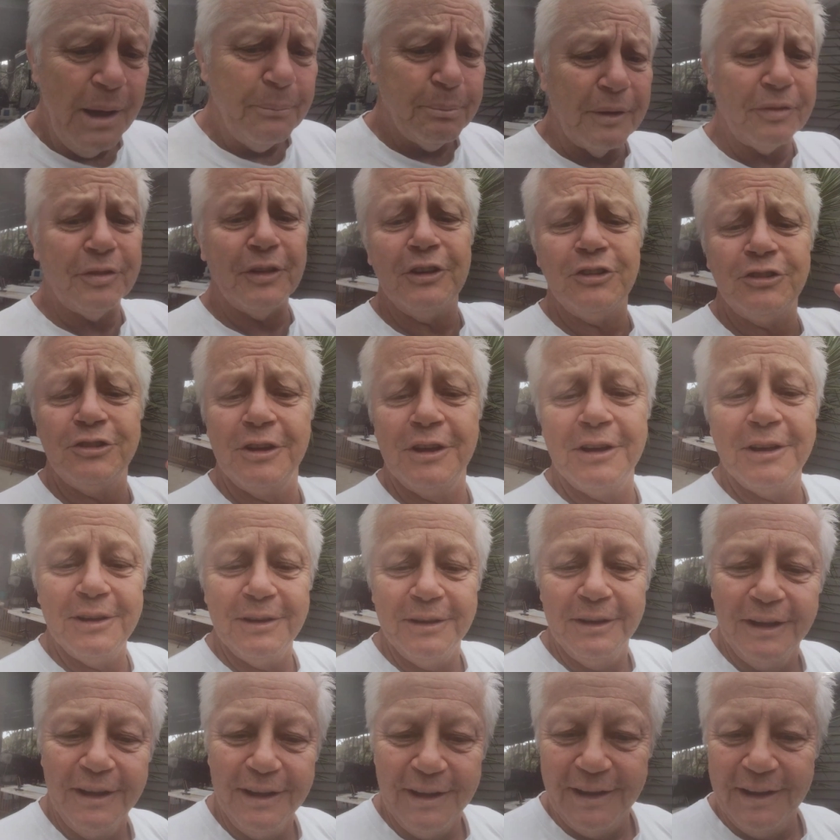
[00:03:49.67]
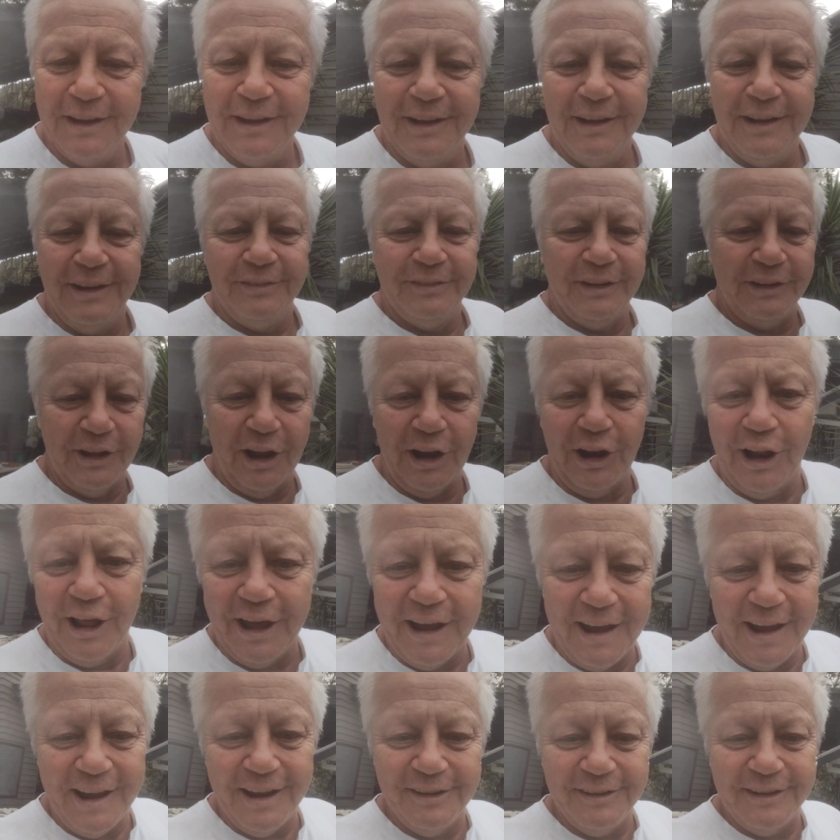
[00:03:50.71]
But this year, in the
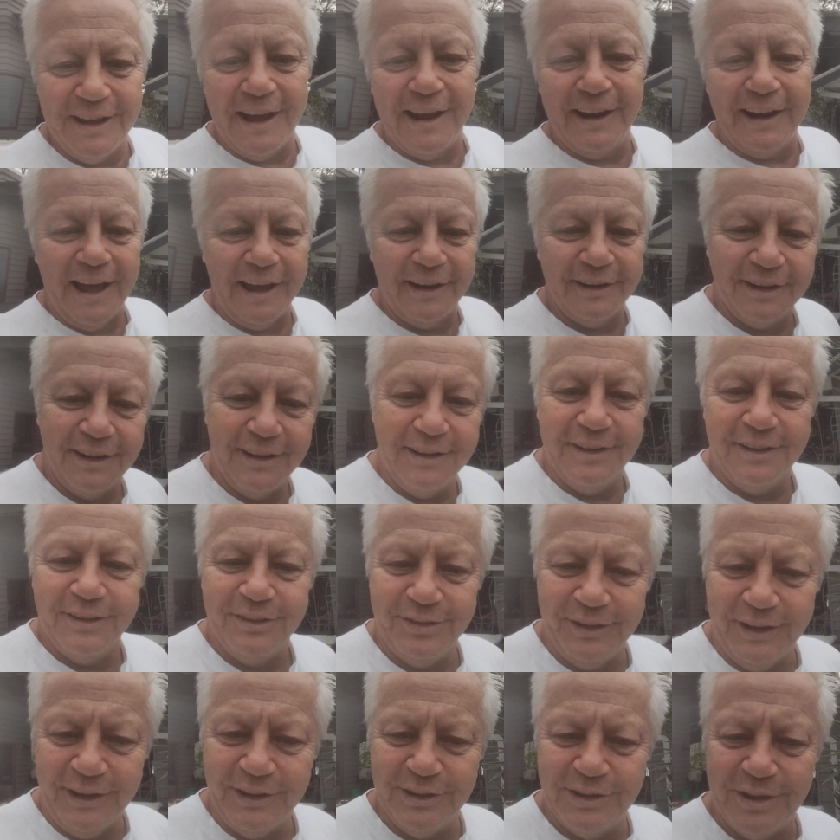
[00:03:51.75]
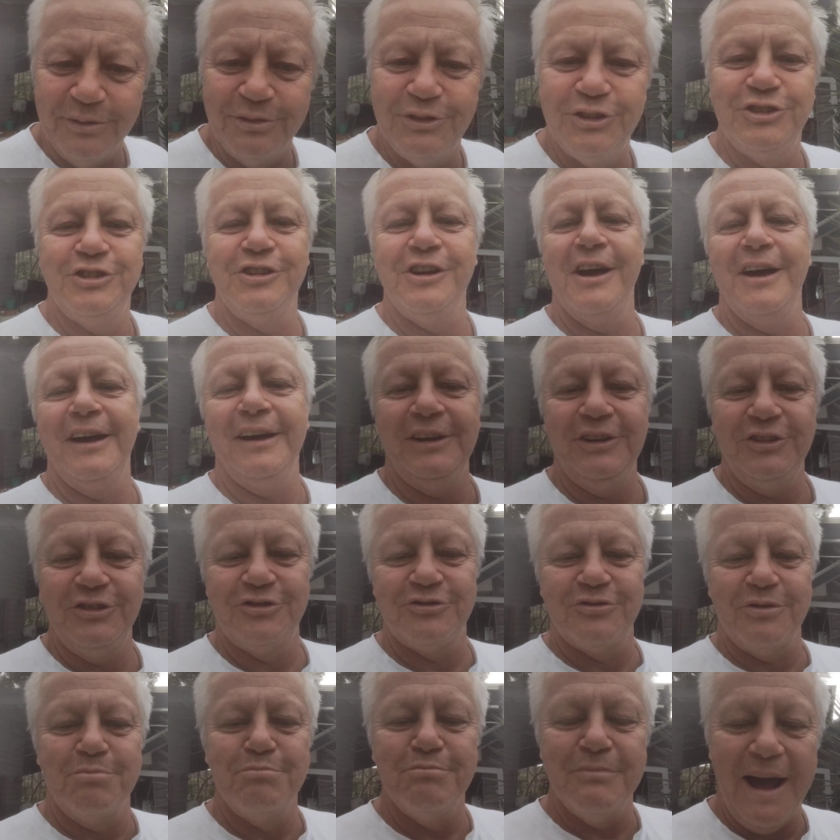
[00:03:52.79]
land down under, things have
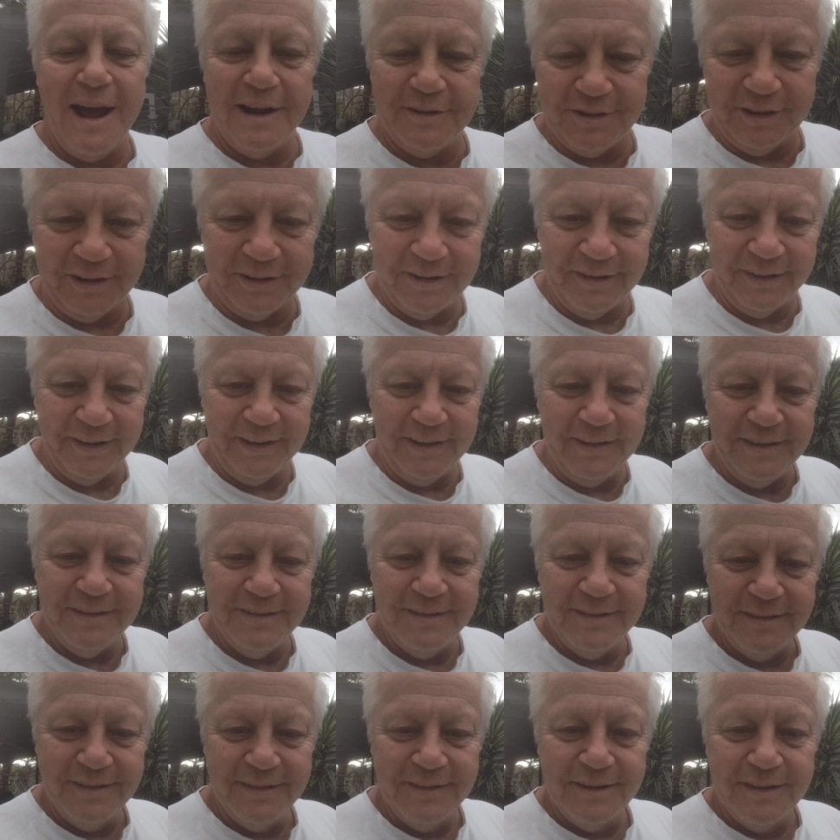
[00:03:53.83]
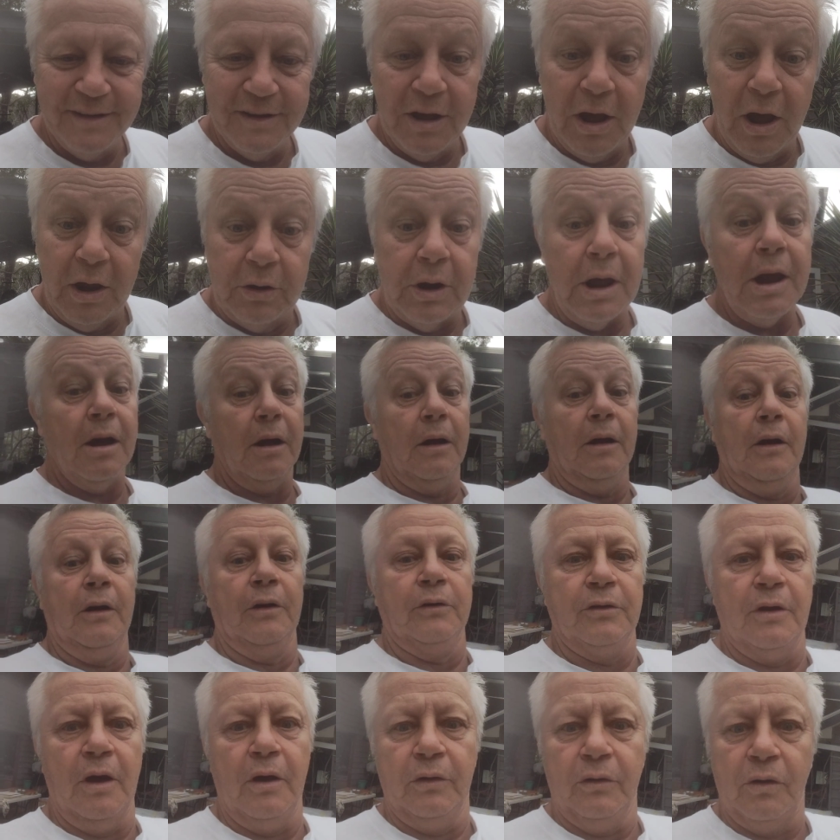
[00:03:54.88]
changed dramatically. Now,
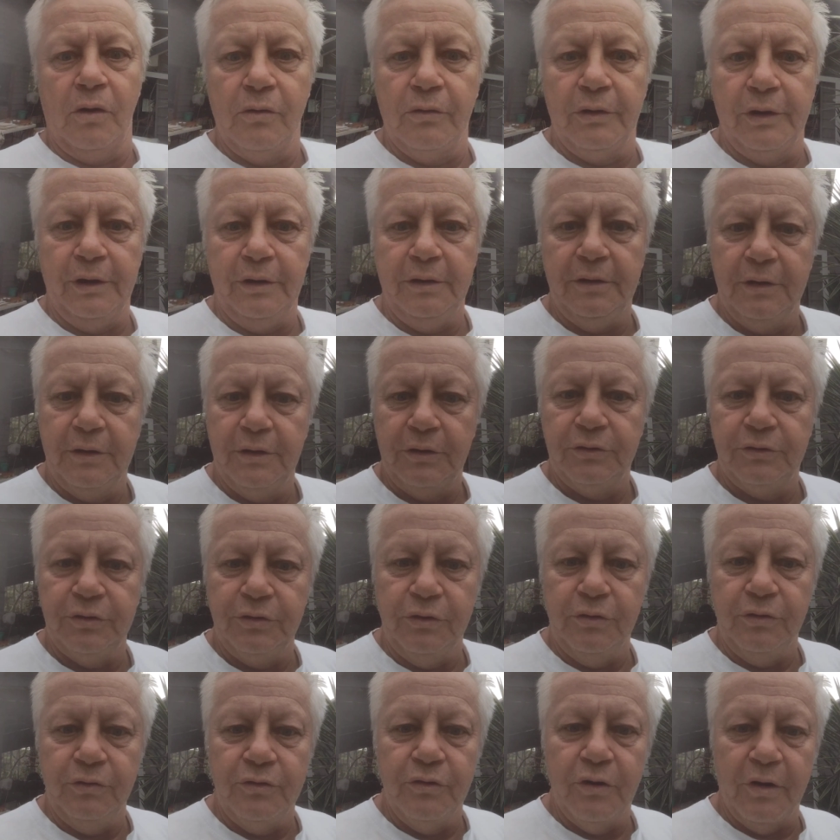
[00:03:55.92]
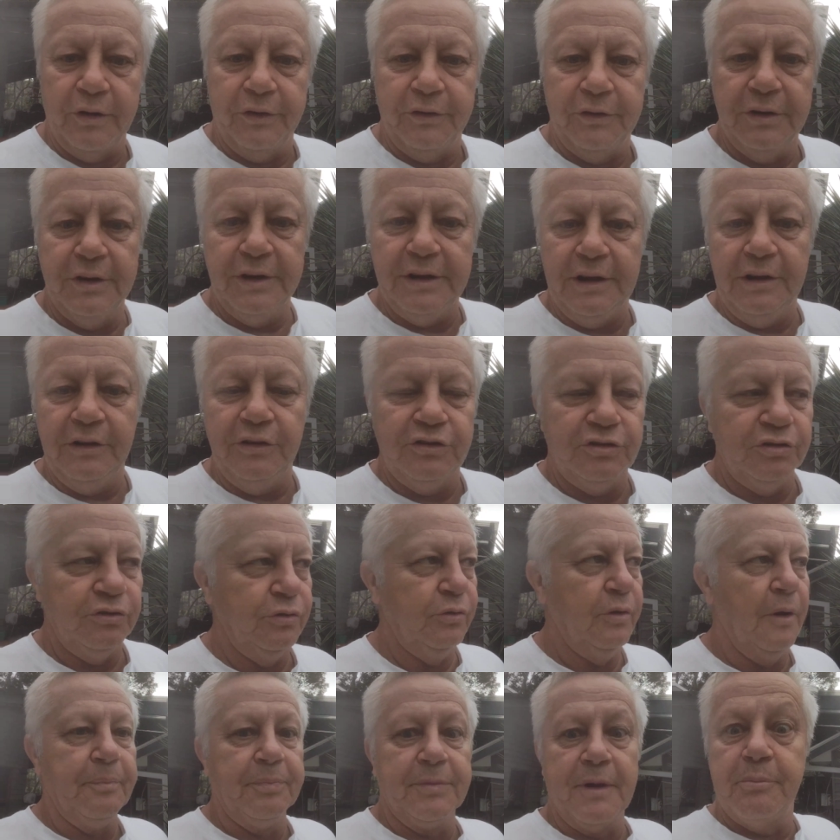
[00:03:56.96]
no longer do you not need
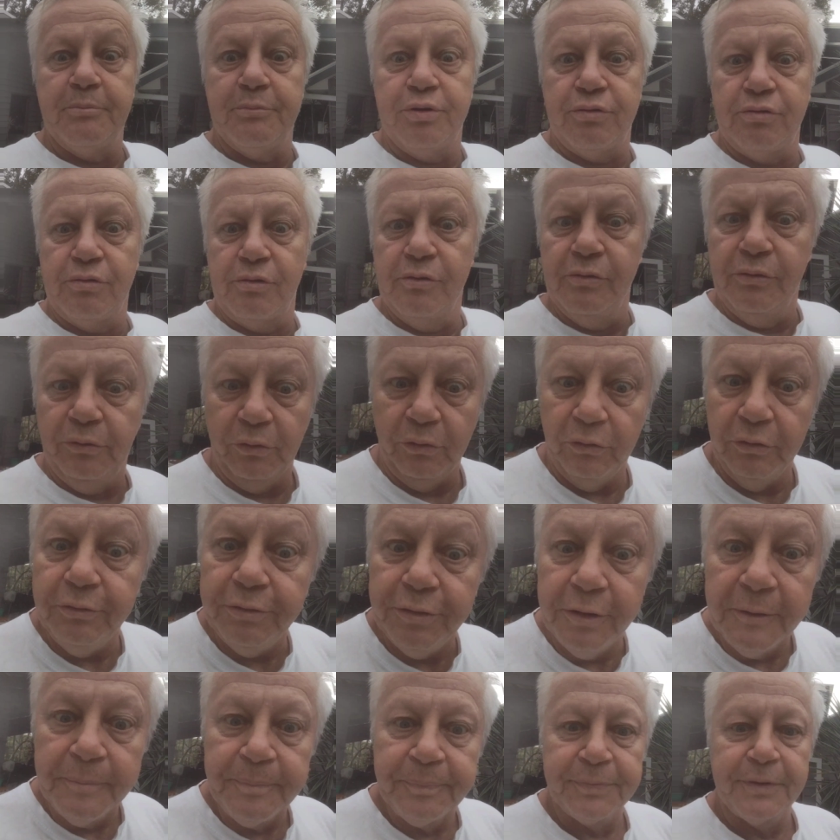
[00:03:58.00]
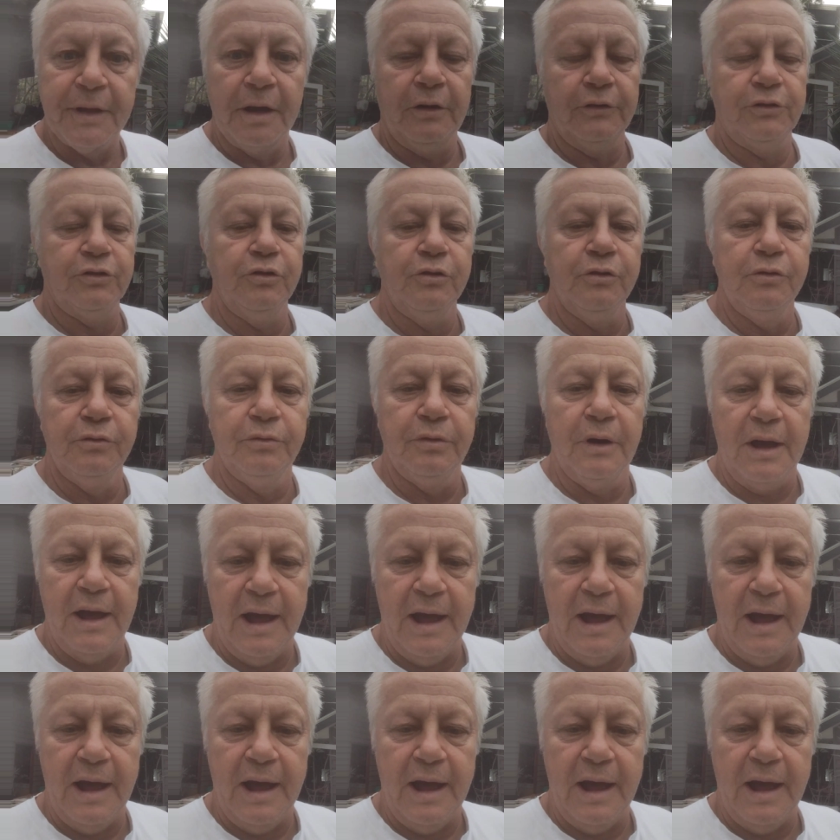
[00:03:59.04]
to prove that you